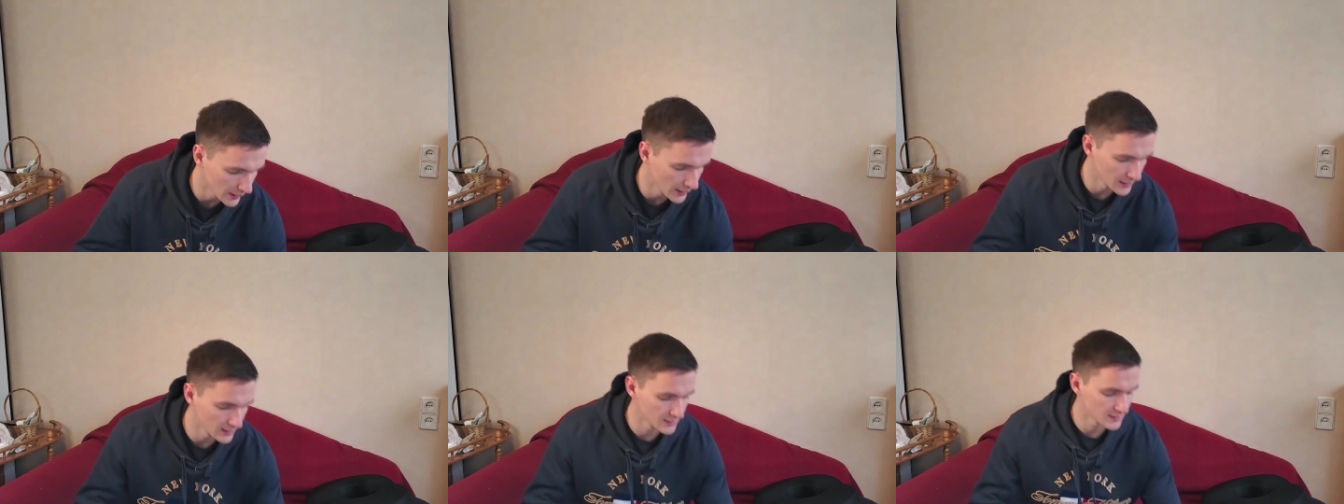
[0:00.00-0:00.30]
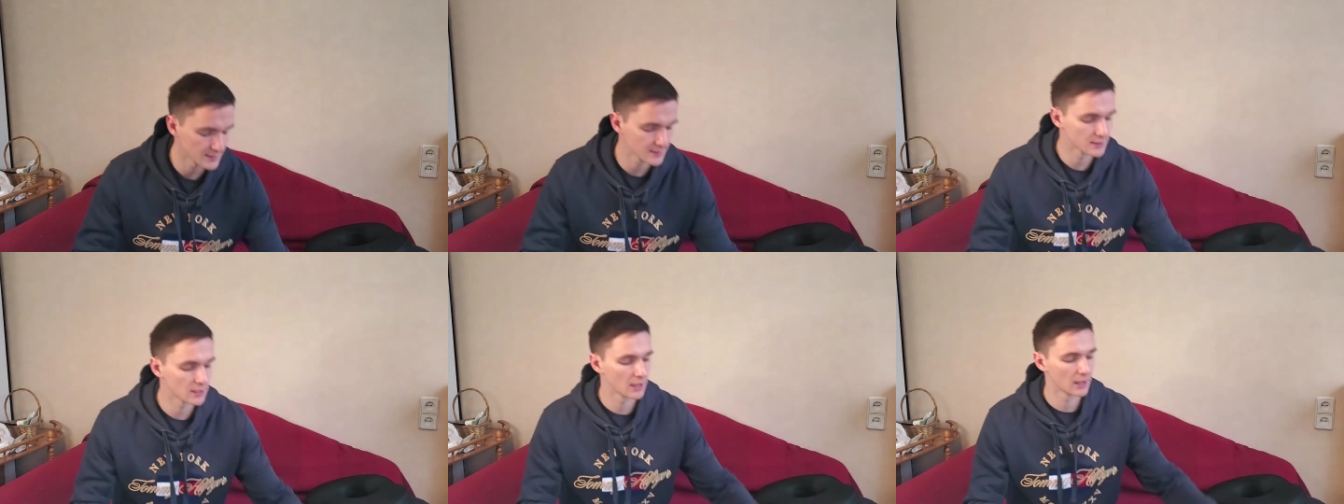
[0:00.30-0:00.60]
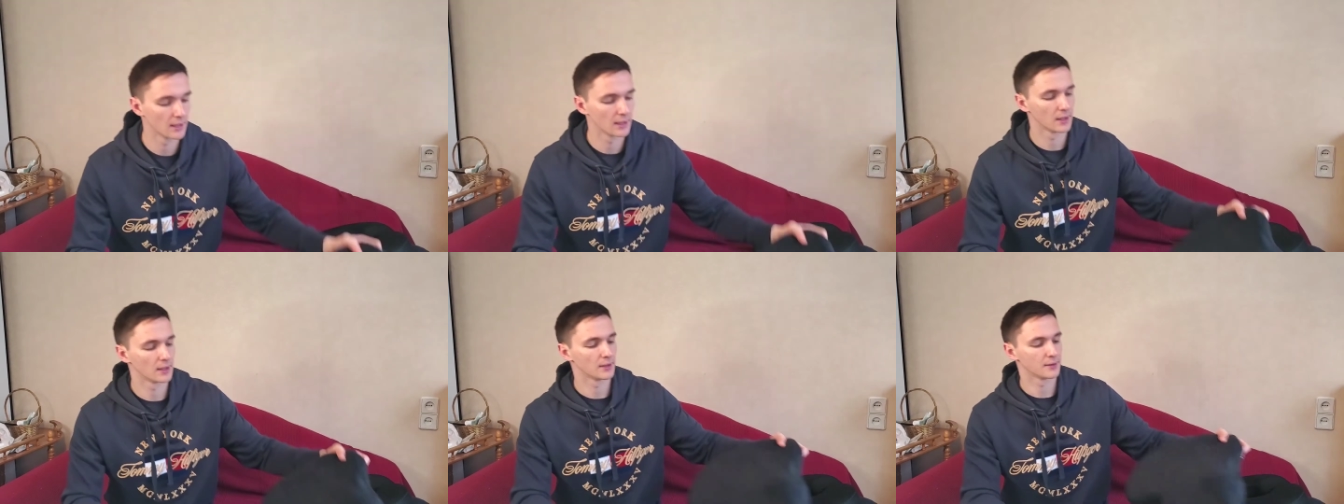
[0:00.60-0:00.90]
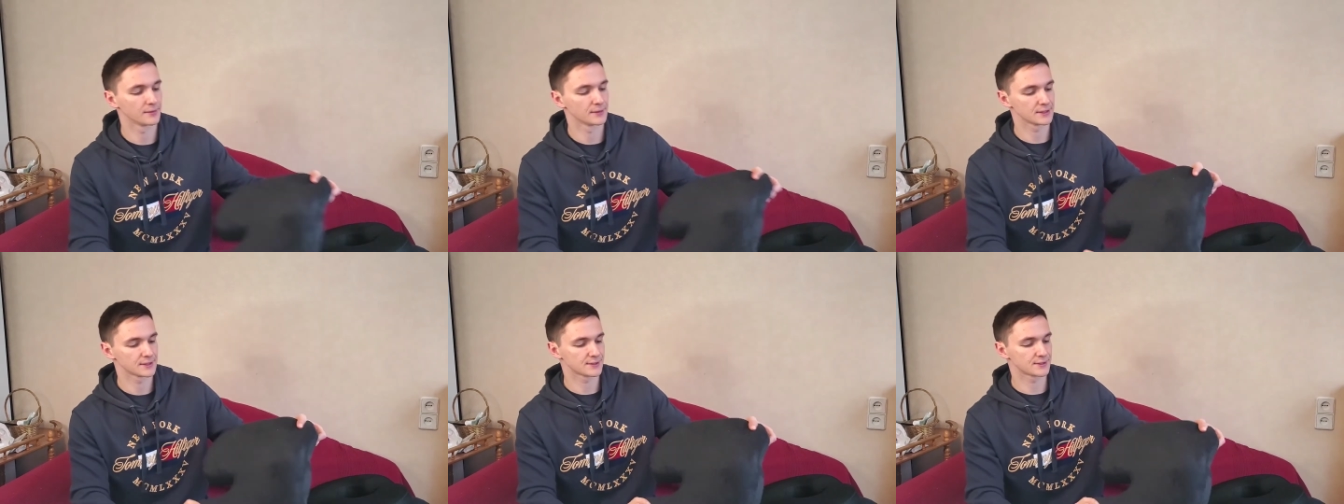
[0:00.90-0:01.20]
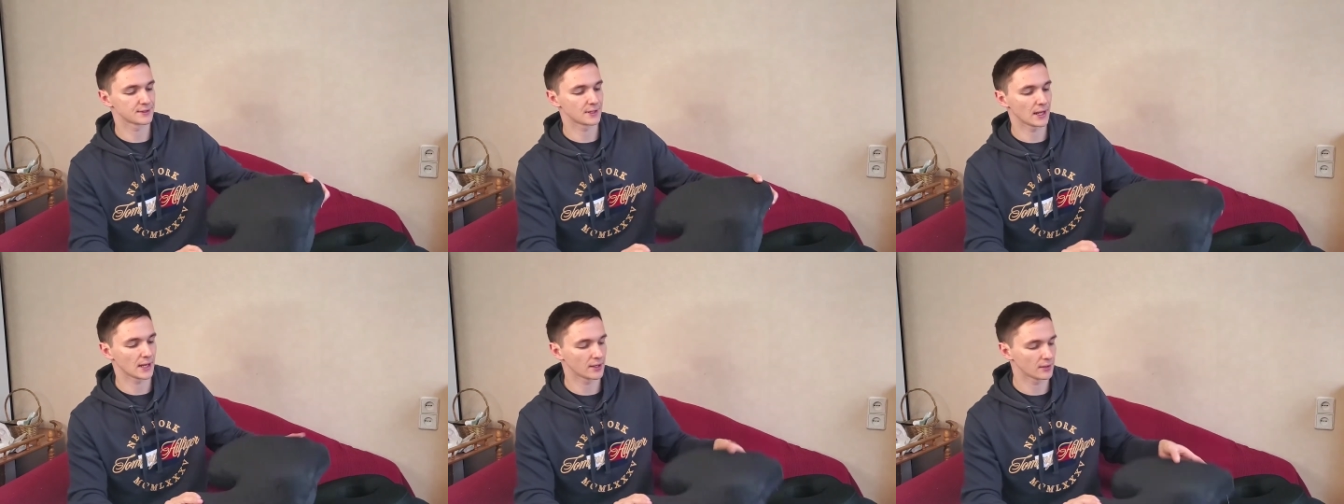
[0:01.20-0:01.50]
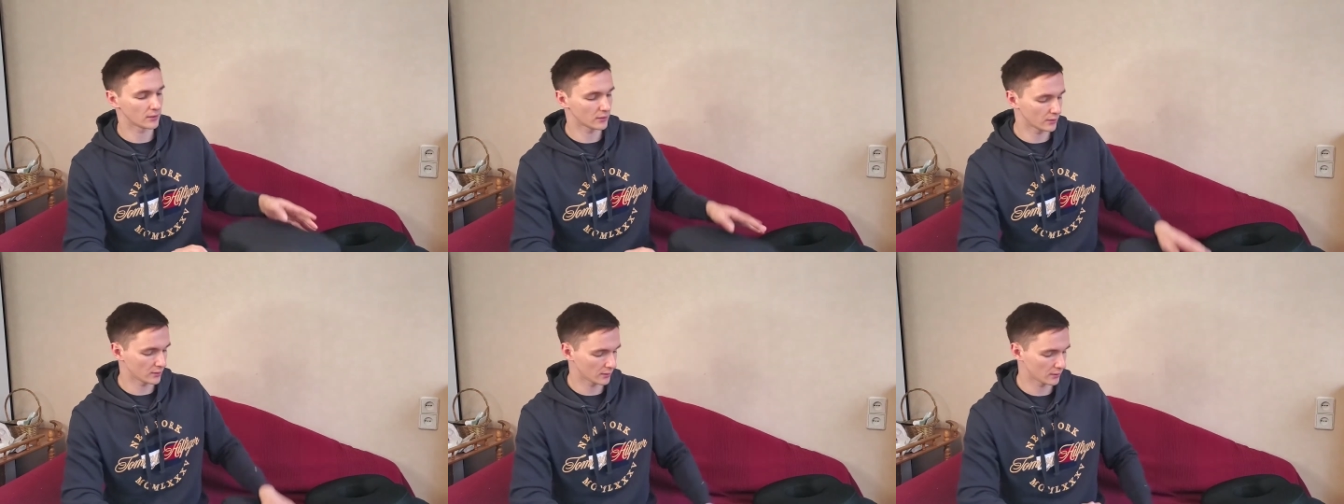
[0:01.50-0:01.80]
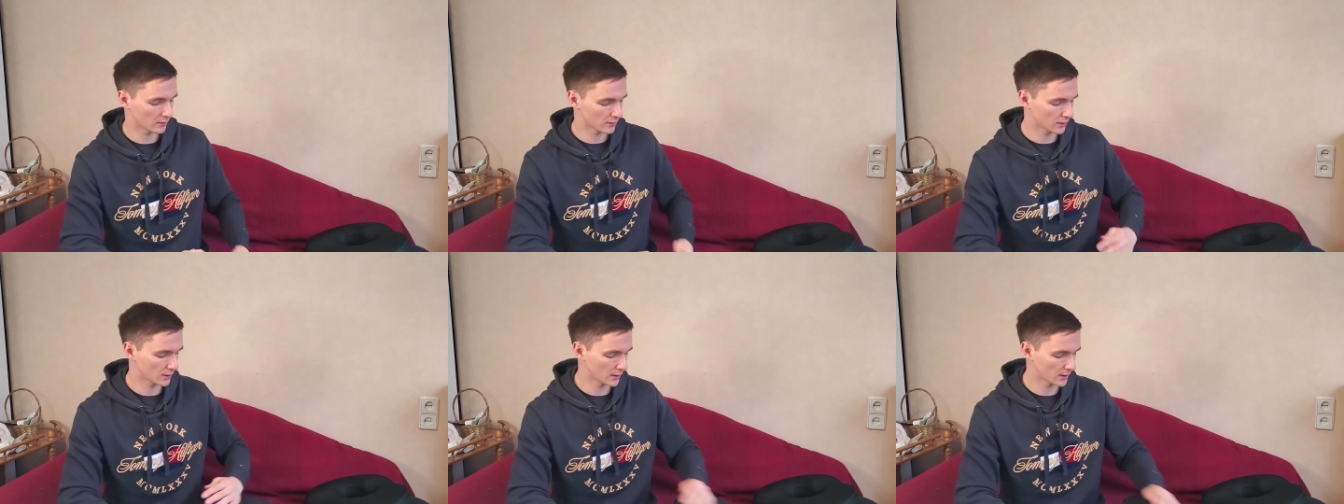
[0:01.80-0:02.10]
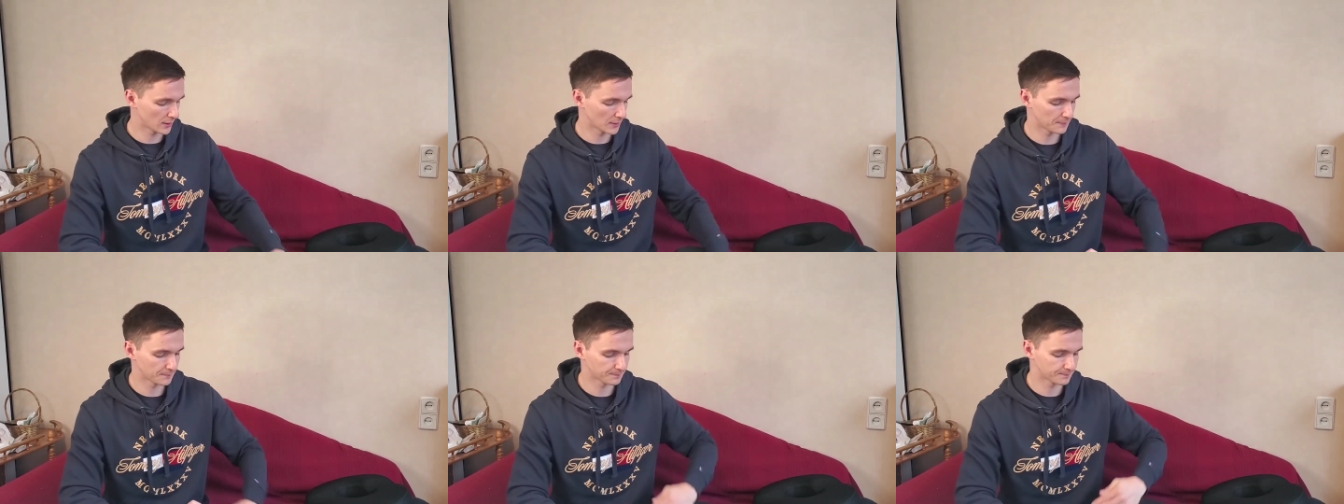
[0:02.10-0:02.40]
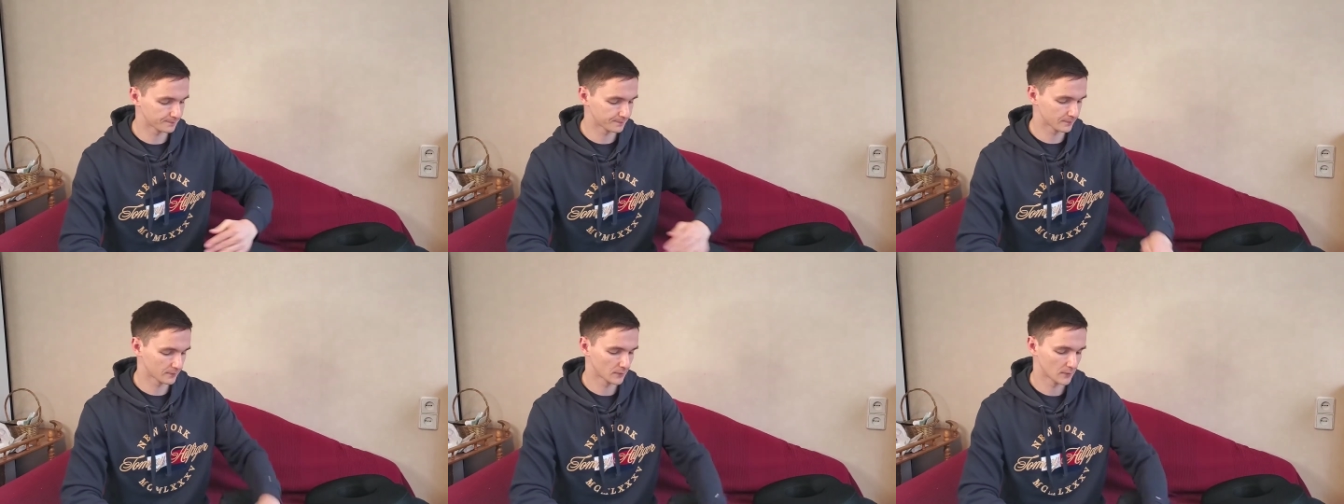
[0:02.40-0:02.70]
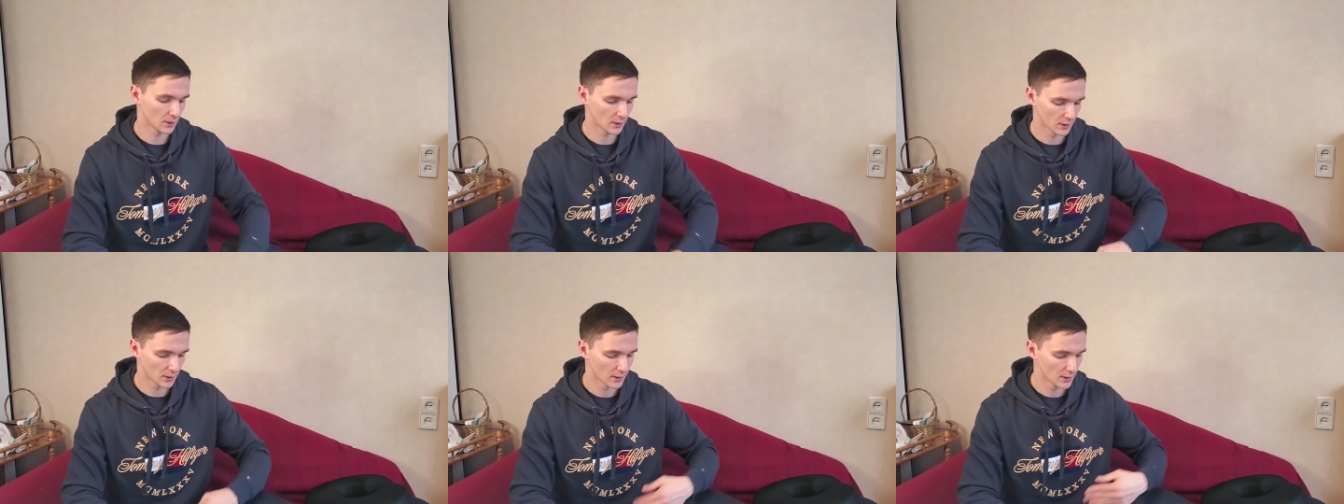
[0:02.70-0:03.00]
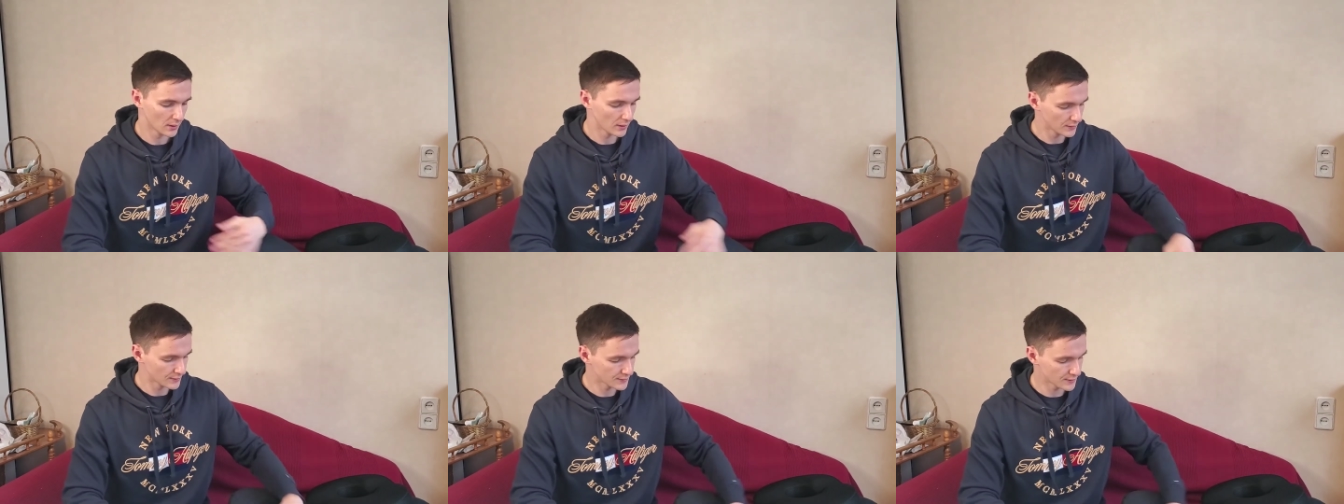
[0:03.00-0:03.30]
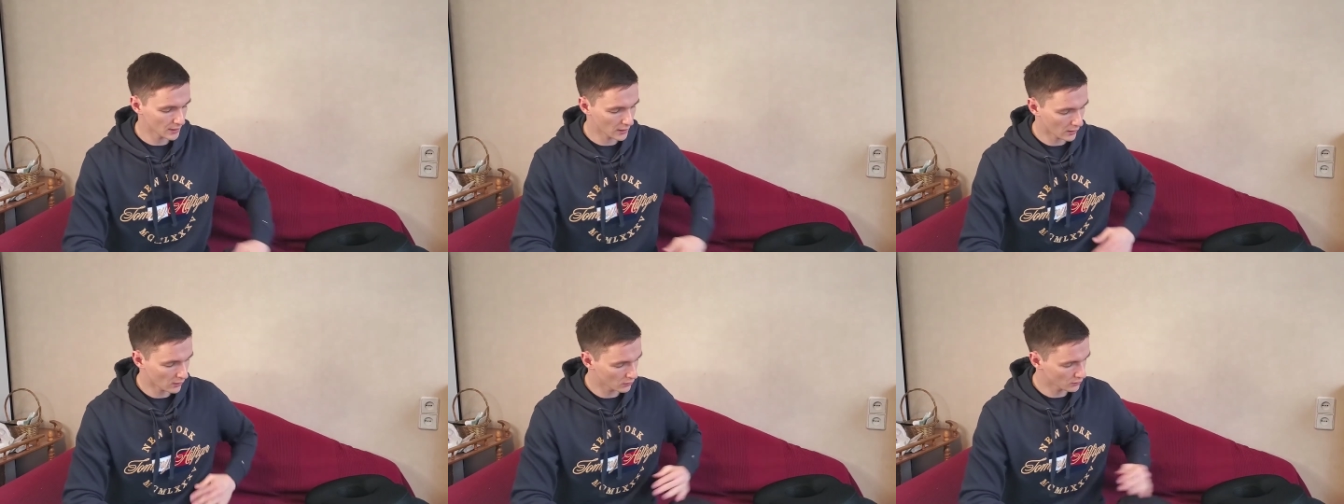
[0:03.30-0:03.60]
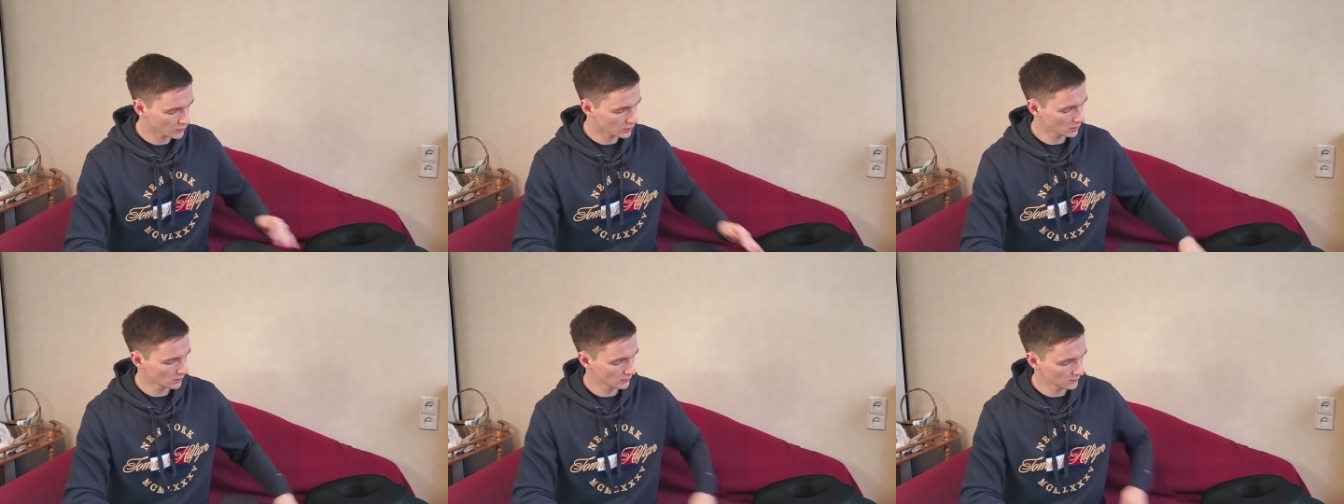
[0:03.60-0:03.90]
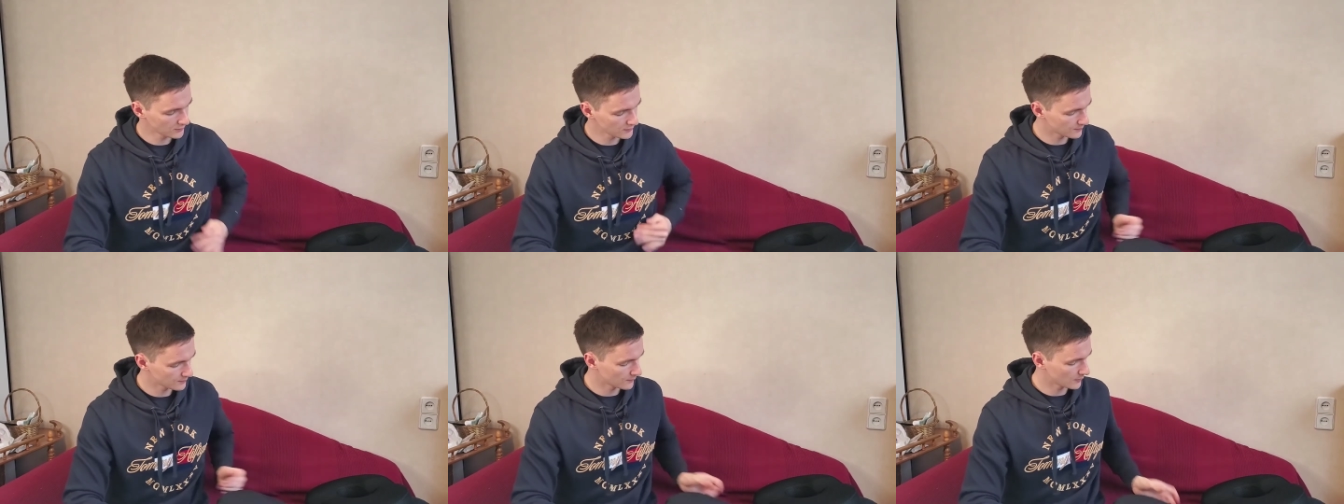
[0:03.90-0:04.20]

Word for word: is this standard um, seat cushion.